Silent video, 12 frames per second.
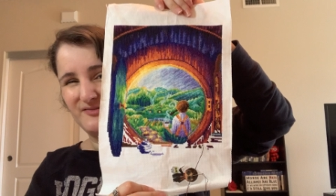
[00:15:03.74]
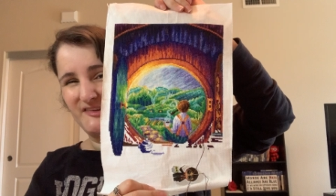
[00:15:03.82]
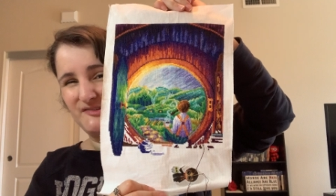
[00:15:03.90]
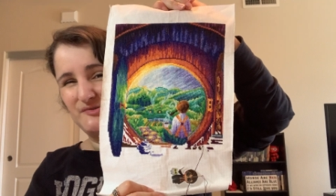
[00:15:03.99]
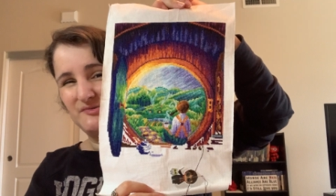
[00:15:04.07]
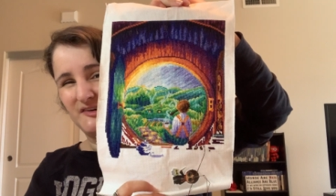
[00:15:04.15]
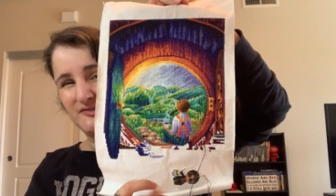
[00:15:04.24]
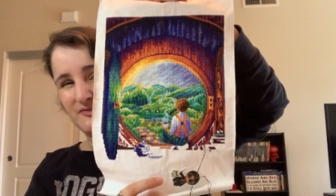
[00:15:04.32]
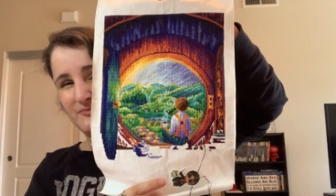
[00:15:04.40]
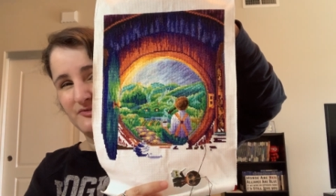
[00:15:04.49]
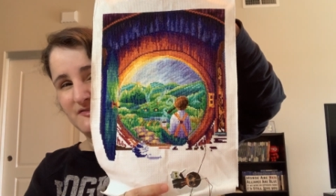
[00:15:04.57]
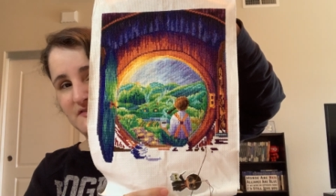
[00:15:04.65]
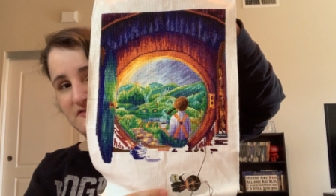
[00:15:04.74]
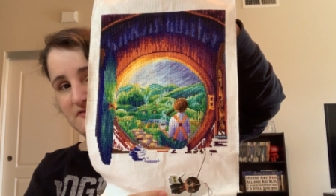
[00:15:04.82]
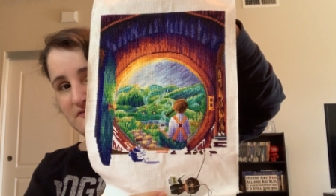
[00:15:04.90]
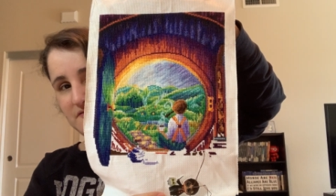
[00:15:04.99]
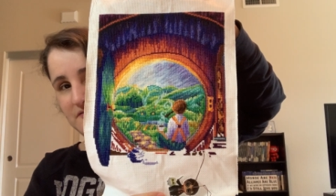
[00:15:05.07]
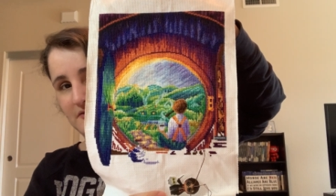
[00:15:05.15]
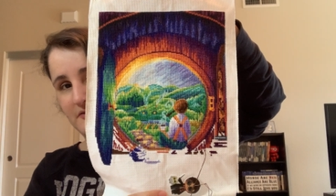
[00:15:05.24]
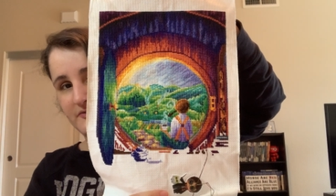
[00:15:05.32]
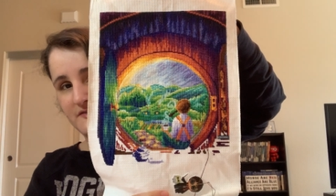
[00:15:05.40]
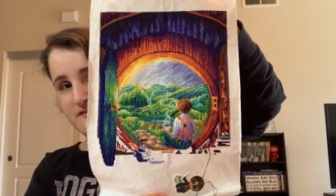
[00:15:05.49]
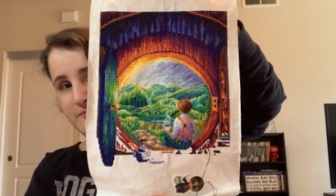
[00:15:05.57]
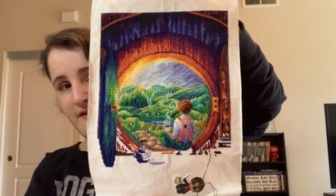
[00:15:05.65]
like 200 more stitches to go on
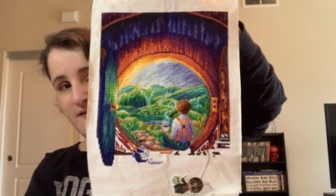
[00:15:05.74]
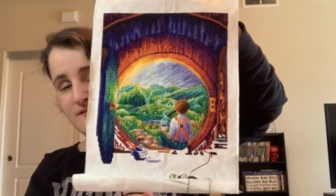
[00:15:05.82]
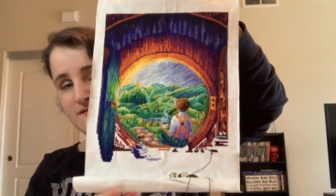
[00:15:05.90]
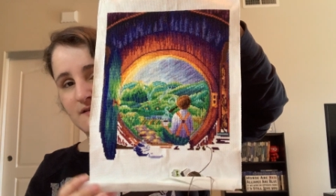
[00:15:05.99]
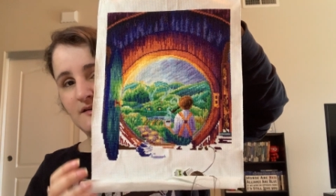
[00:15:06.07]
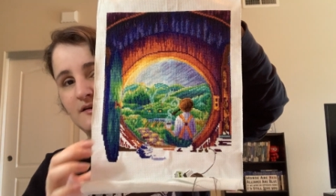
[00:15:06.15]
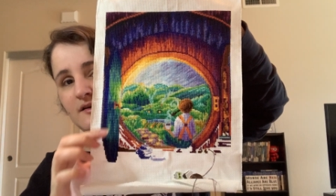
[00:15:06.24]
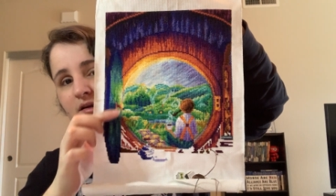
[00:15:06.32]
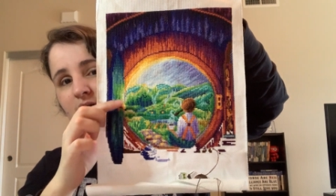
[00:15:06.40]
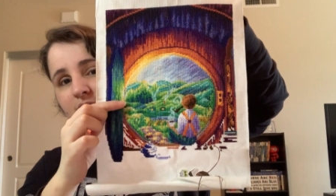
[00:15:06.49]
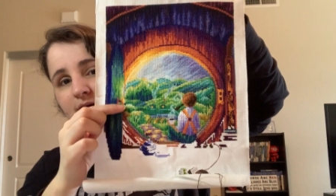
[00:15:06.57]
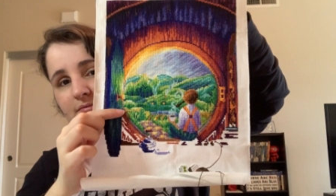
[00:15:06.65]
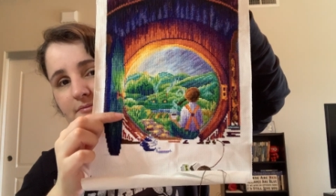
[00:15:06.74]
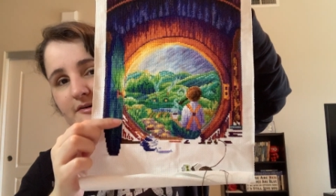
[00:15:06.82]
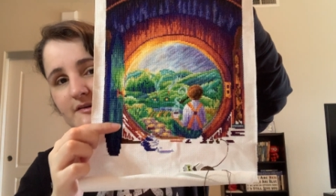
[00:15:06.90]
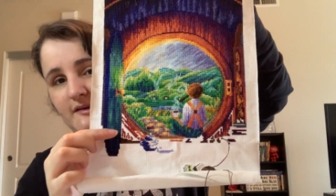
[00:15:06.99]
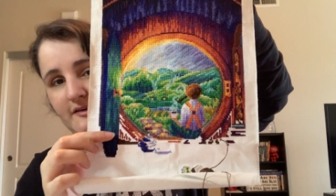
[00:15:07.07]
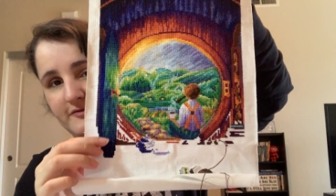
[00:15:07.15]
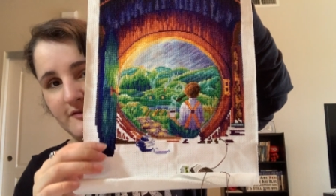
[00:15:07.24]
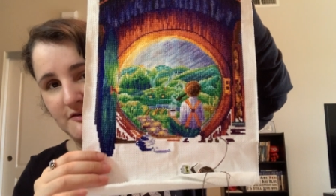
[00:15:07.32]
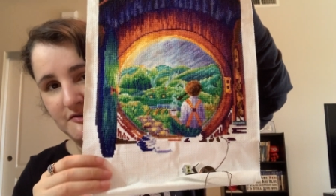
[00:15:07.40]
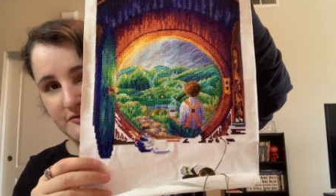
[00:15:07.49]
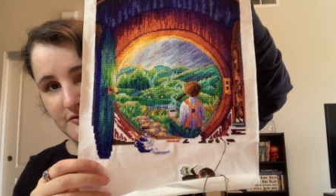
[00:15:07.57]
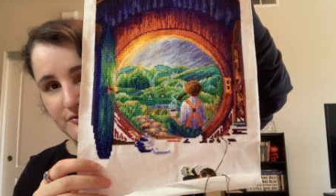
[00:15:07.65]
the space, but I
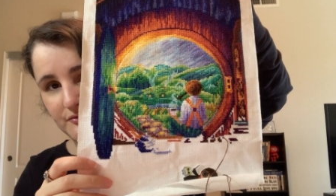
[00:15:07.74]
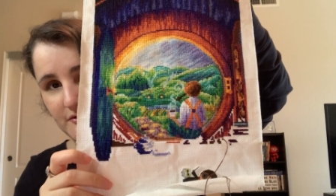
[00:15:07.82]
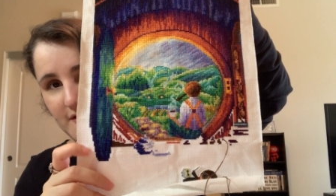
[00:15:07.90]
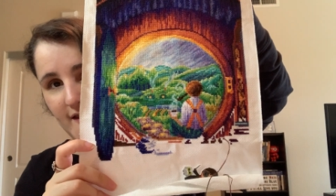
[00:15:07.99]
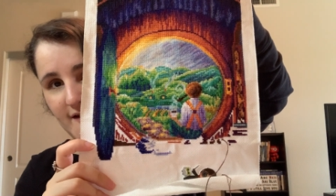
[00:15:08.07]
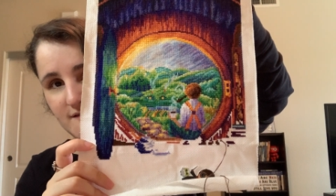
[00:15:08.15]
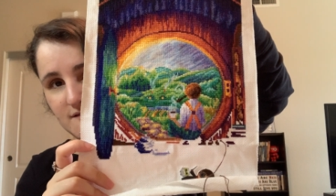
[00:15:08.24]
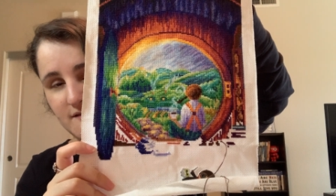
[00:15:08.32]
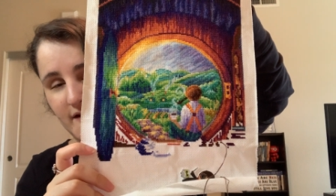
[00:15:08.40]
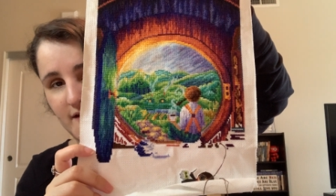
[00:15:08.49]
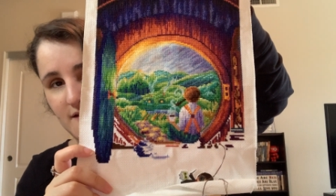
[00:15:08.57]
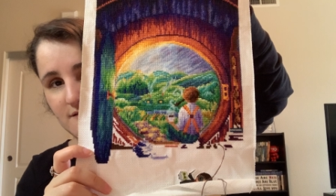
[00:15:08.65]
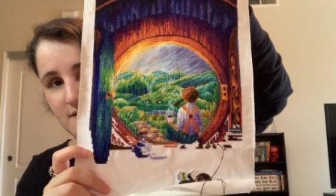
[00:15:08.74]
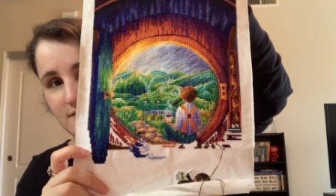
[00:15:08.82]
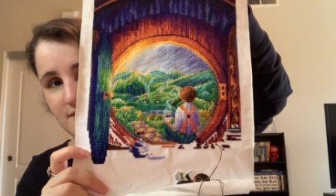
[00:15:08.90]
finished the door last night.